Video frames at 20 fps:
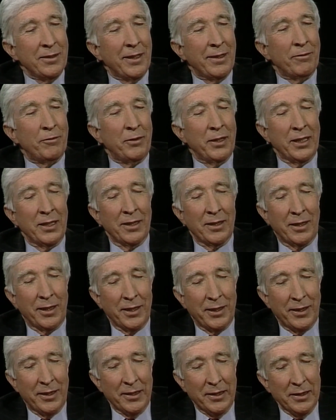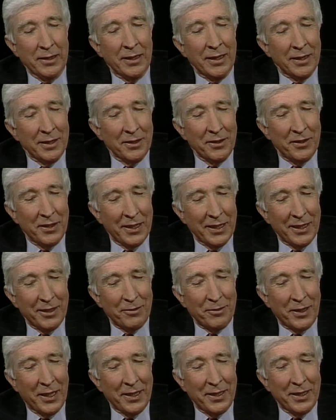You have Ring Lardner uh,
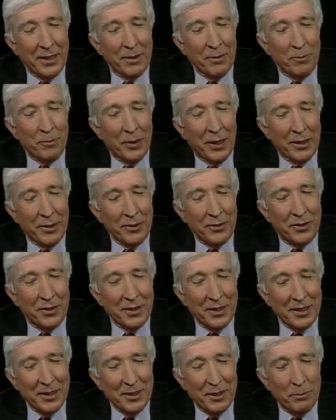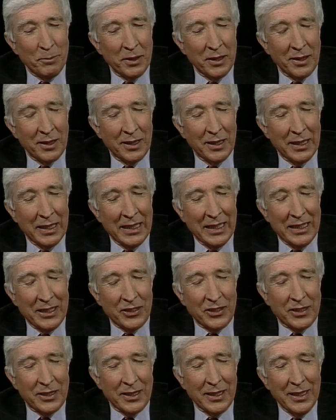there writing about uh, the middle
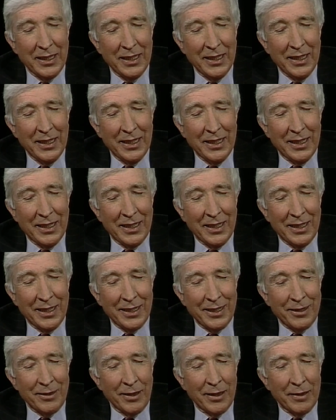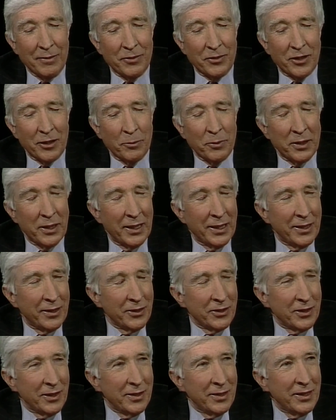class. Uh, you have Sherwood
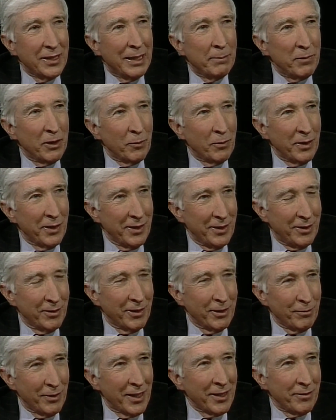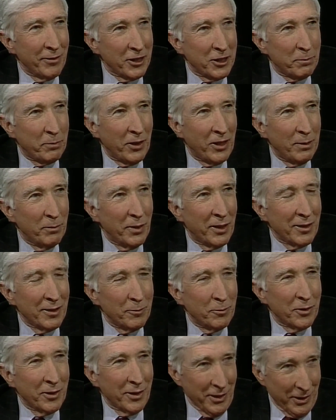Anderson and Hemingway doing rather
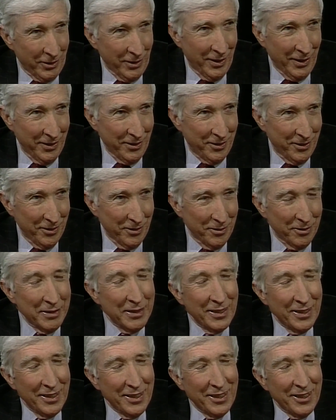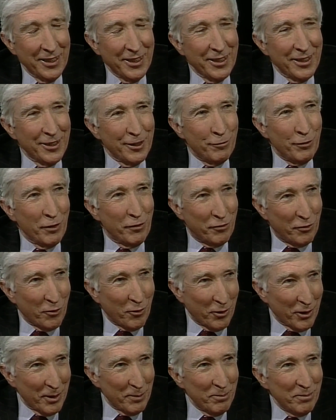experimental work, trying to
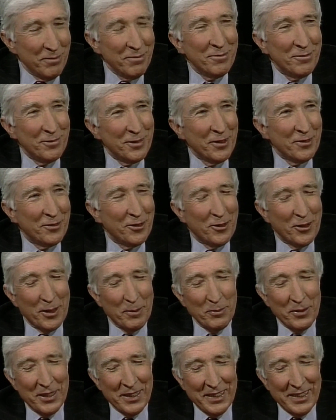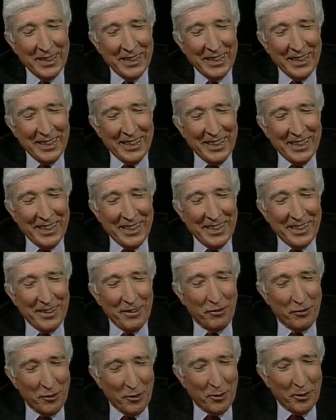reform, reform the,
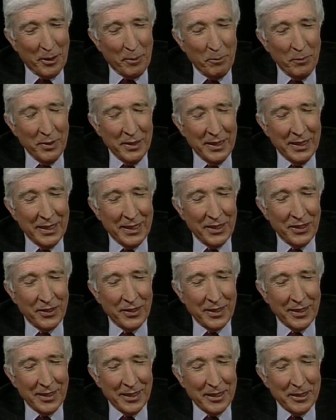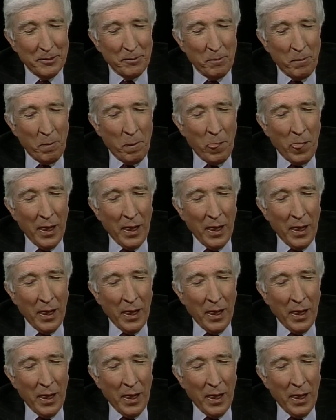reform, and uh,